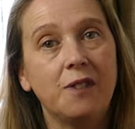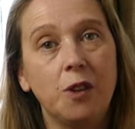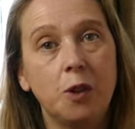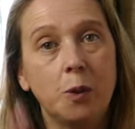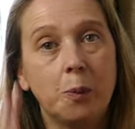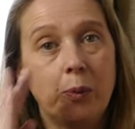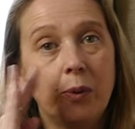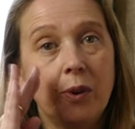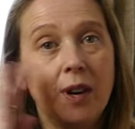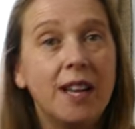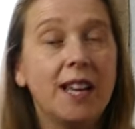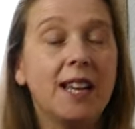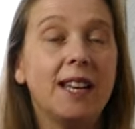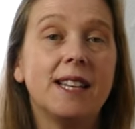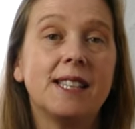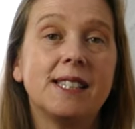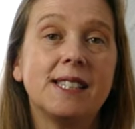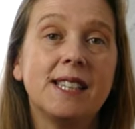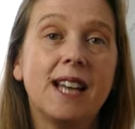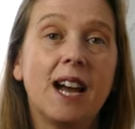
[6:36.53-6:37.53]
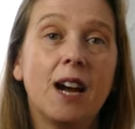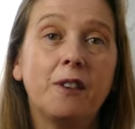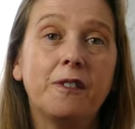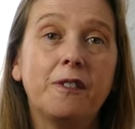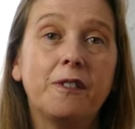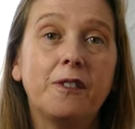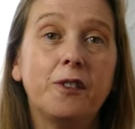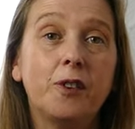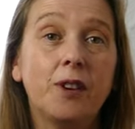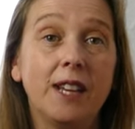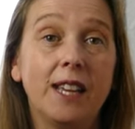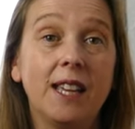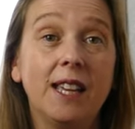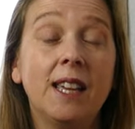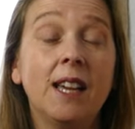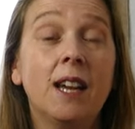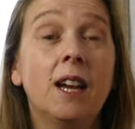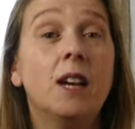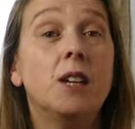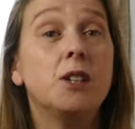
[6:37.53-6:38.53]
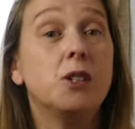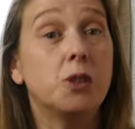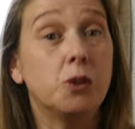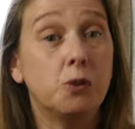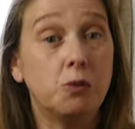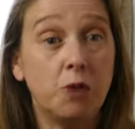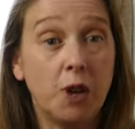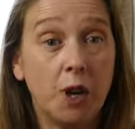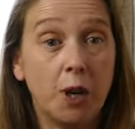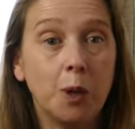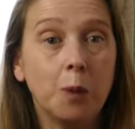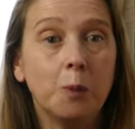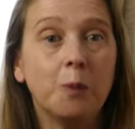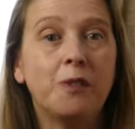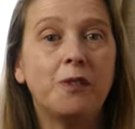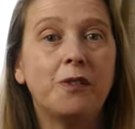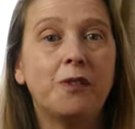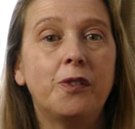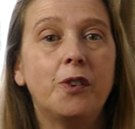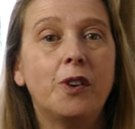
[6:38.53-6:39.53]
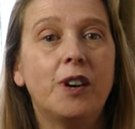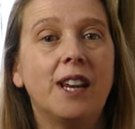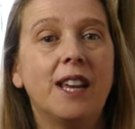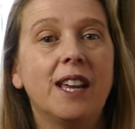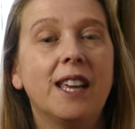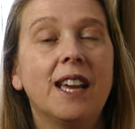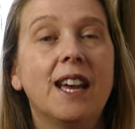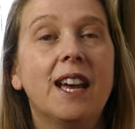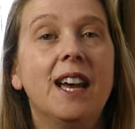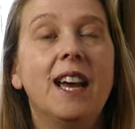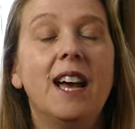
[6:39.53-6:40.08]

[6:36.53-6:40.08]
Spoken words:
your brain is now free to roam free,